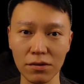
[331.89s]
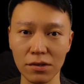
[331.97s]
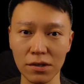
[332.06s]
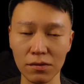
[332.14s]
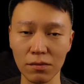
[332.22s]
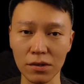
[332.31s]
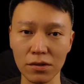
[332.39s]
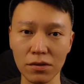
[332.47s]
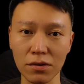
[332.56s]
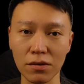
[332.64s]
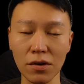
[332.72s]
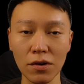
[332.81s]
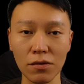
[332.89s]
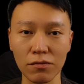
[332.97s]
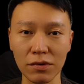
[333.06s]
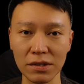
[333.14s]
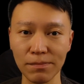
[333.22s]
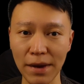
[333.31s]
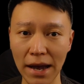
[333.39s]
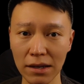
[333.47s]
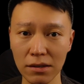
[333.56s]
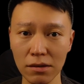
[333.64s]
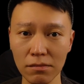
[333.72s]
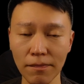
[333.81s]
You just want to
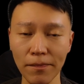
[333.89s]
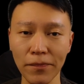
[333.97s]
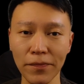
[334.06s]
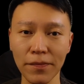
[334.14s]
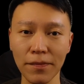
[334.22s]
respect them,